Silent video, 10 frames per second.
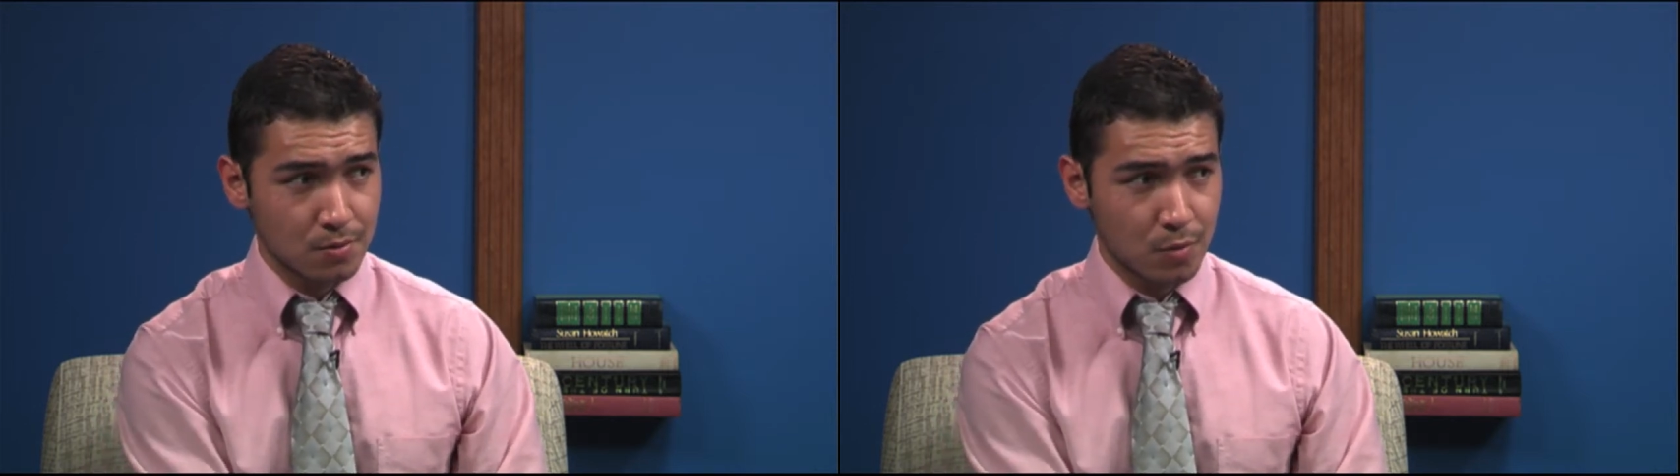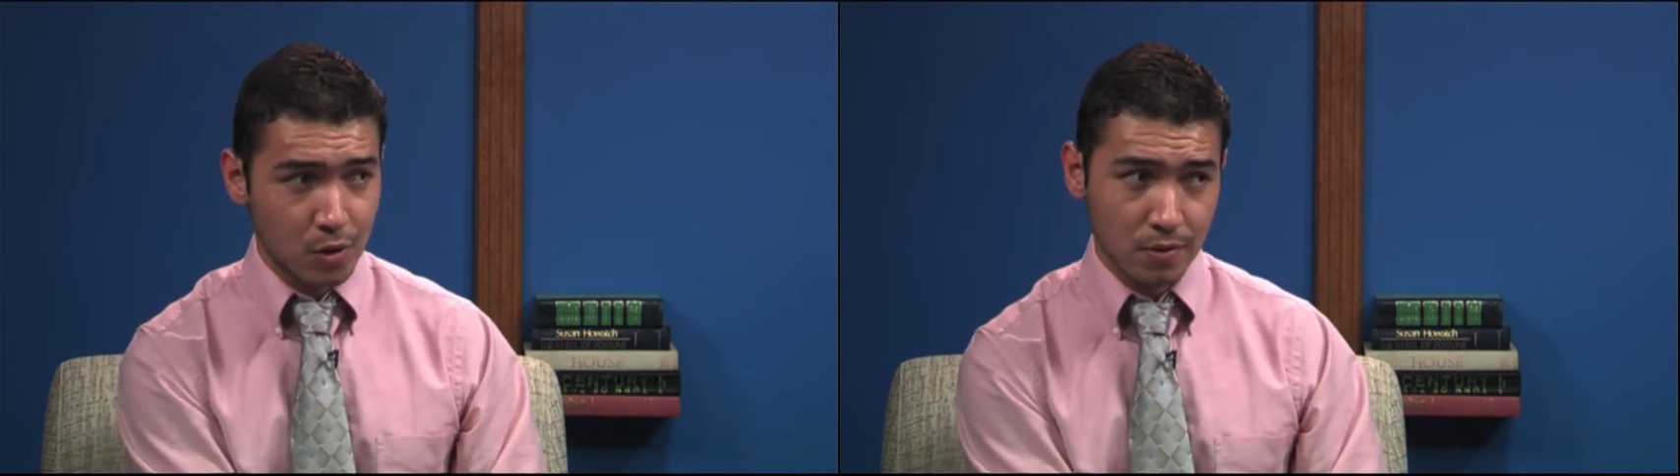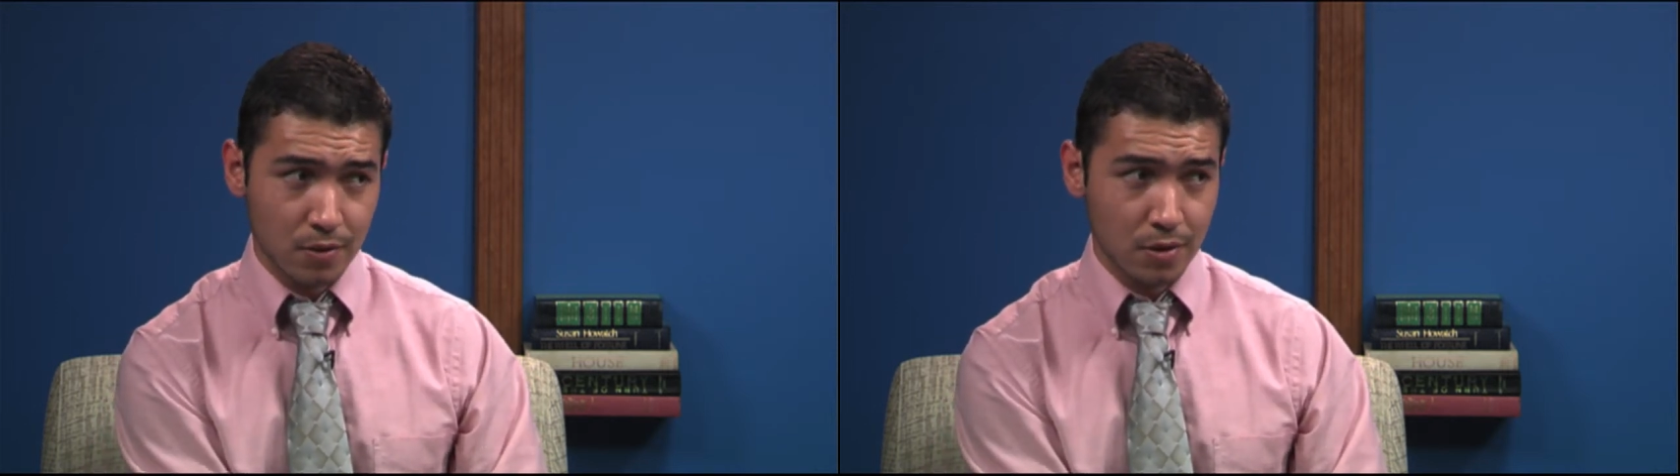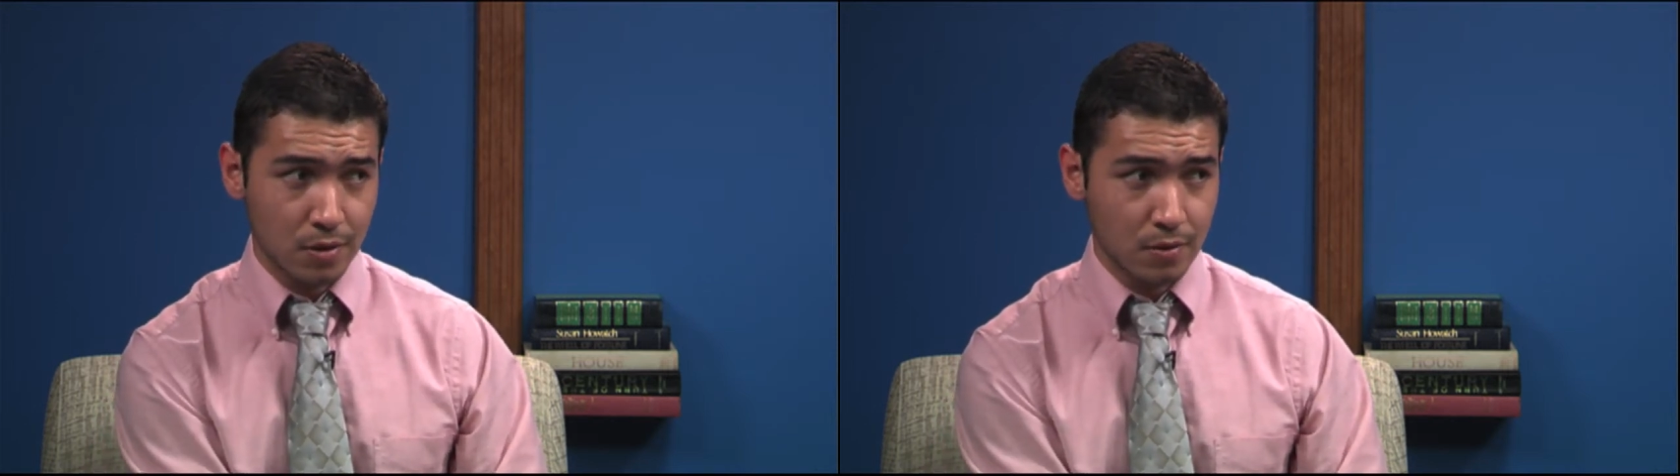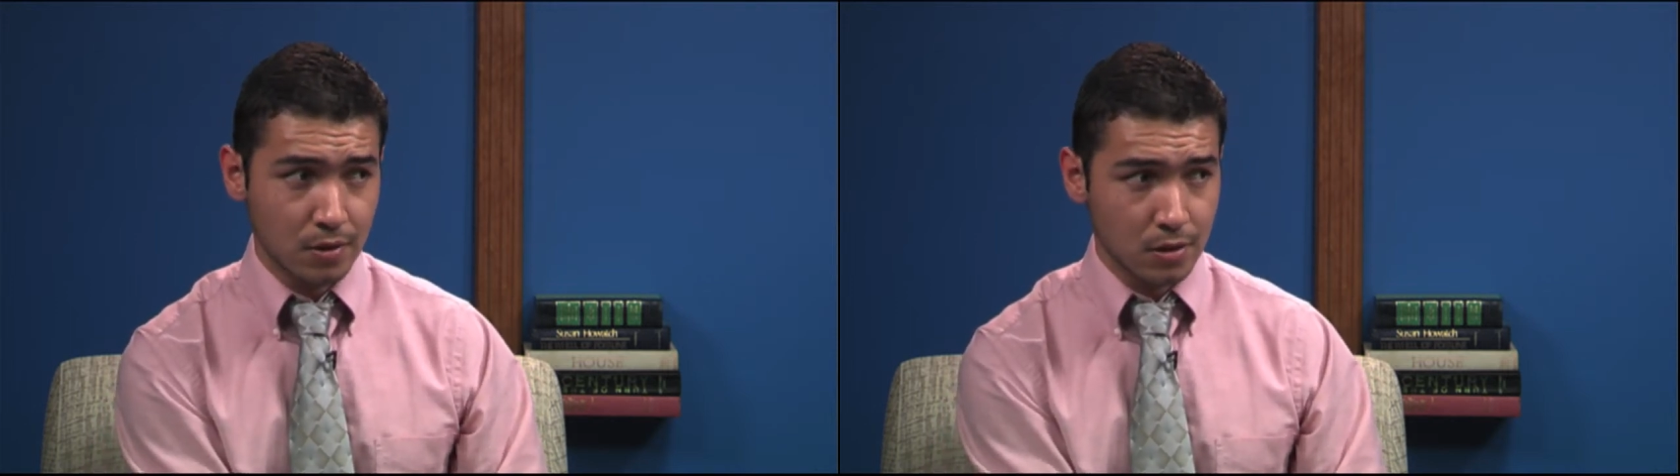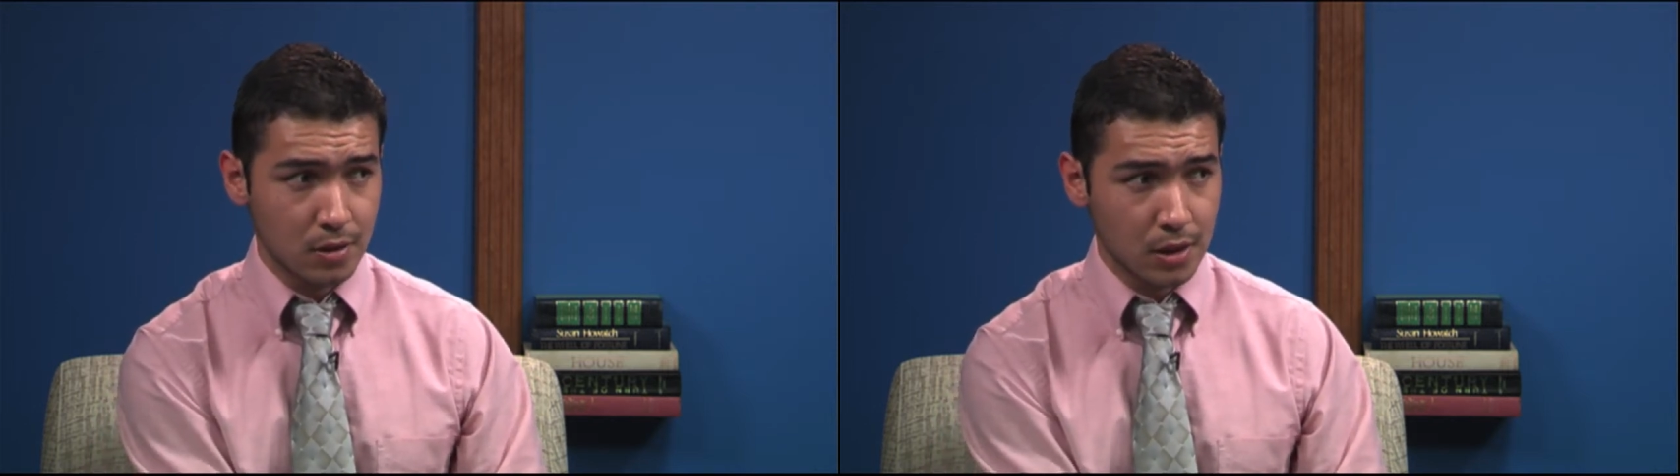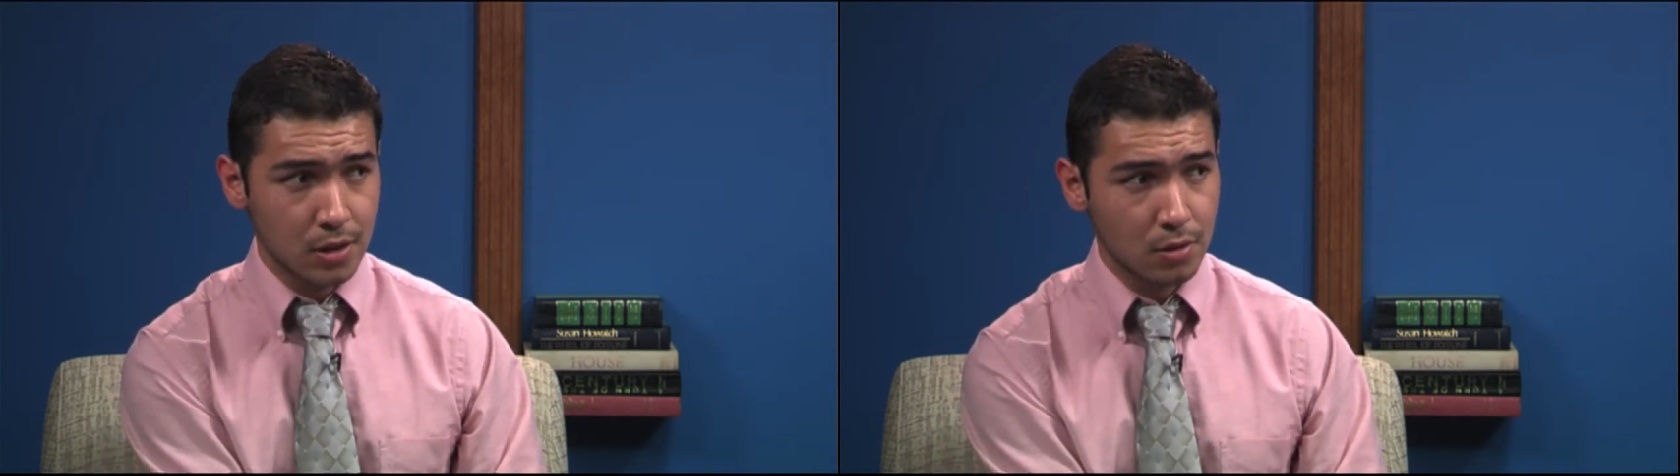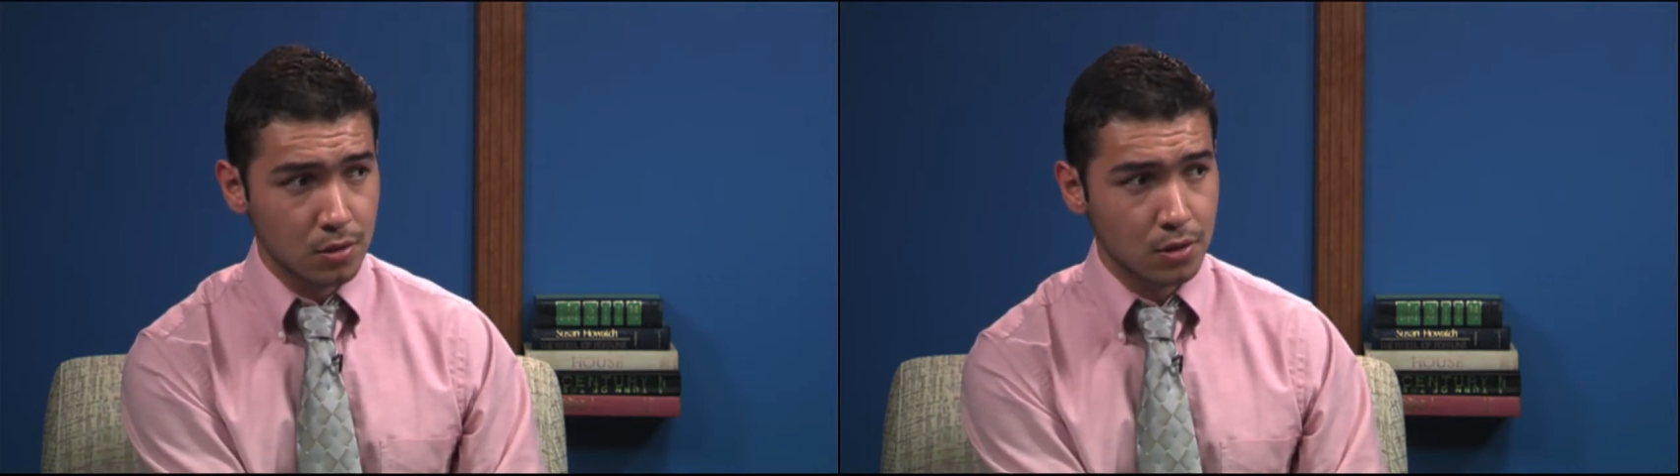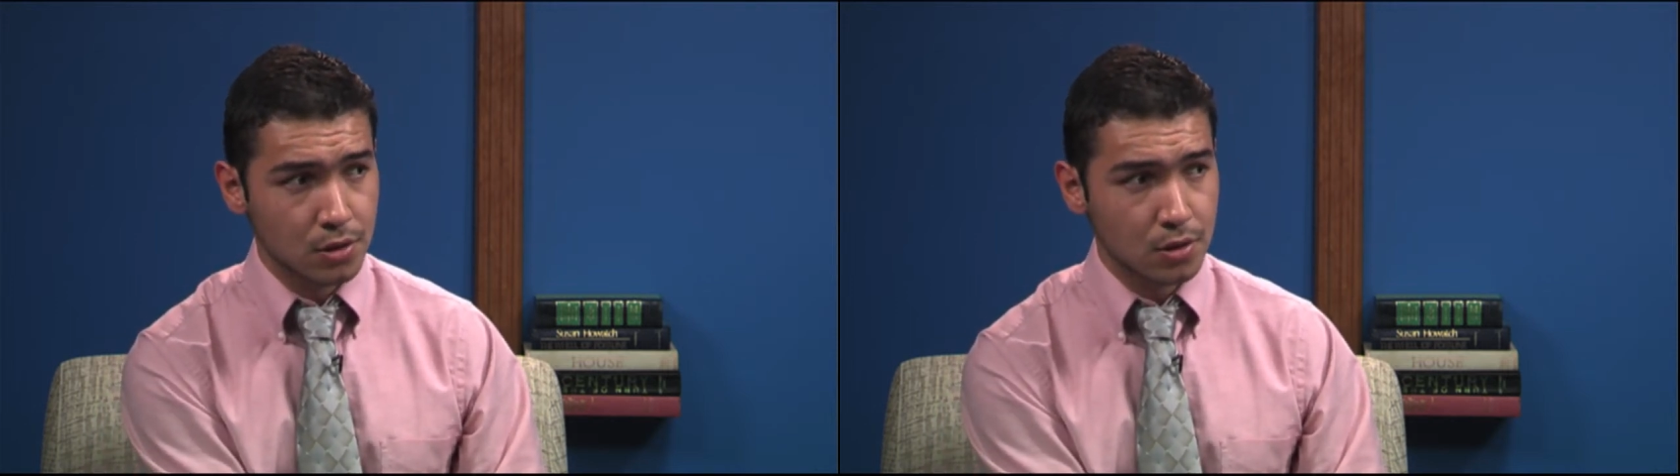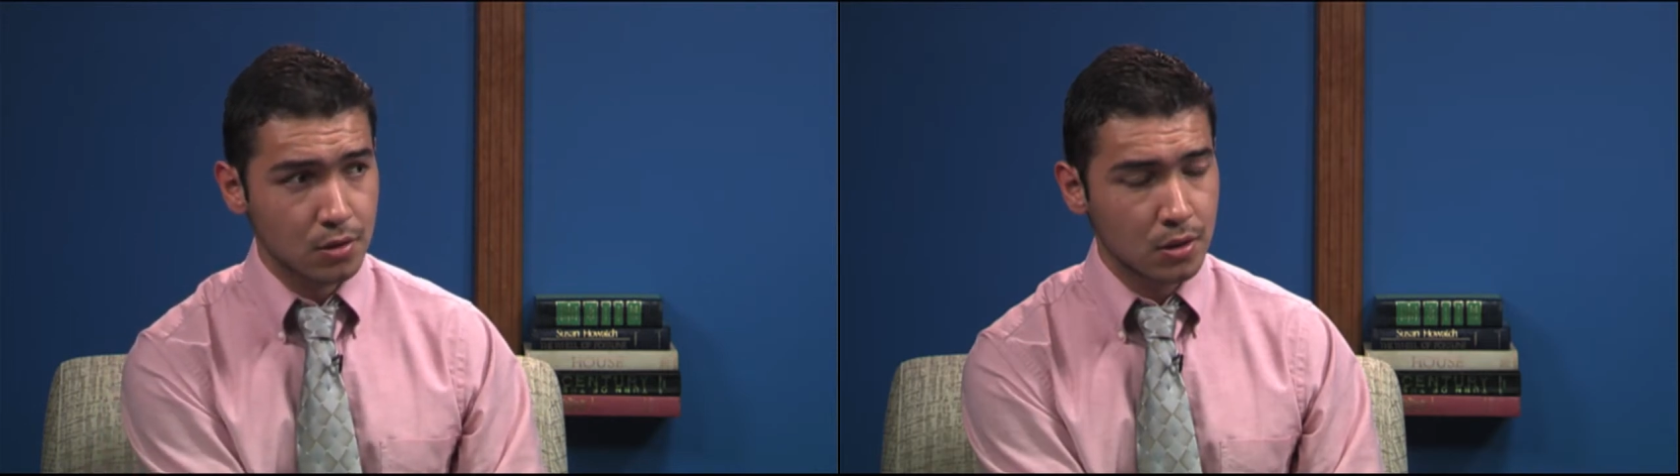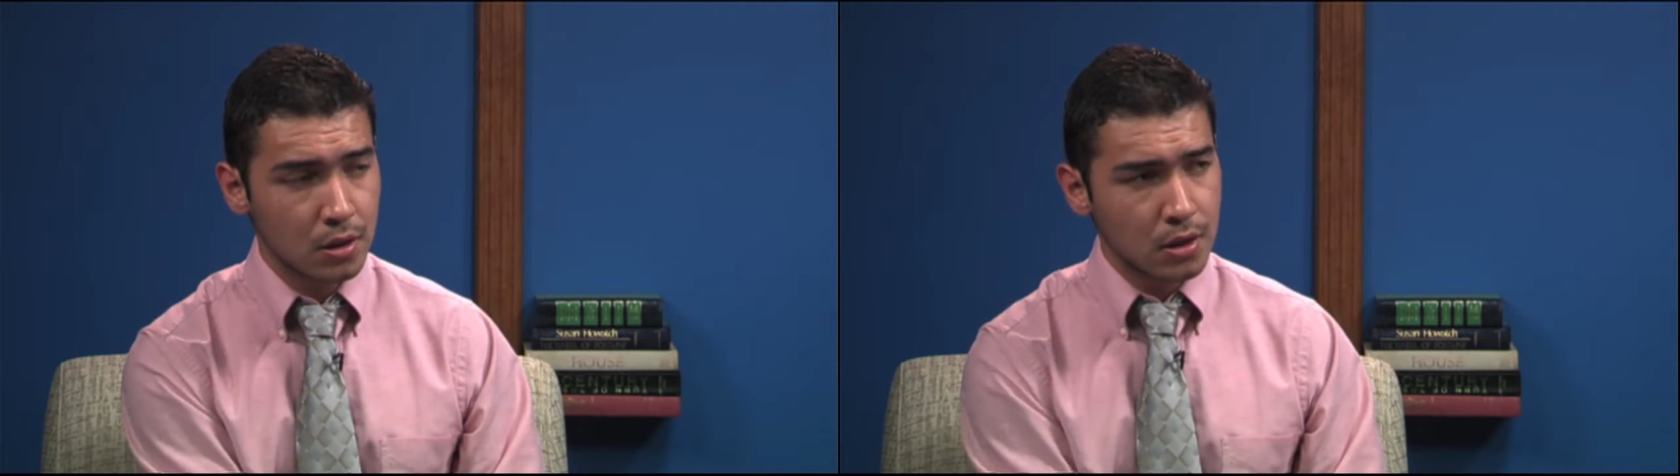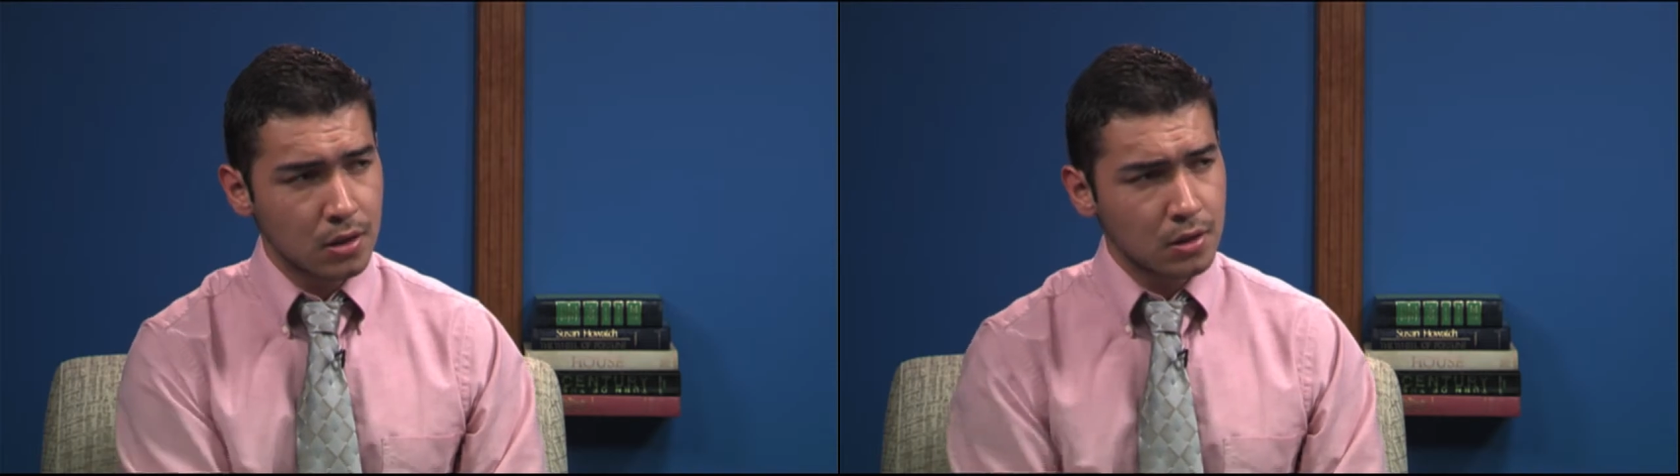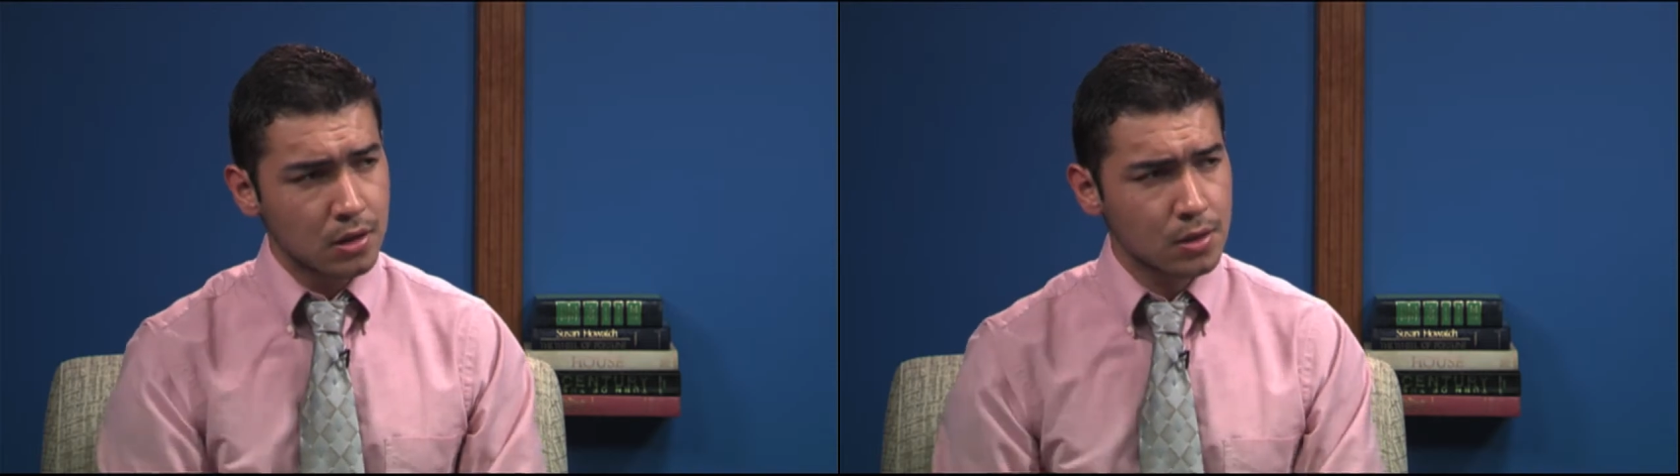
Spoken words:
part of the Latino culture, not as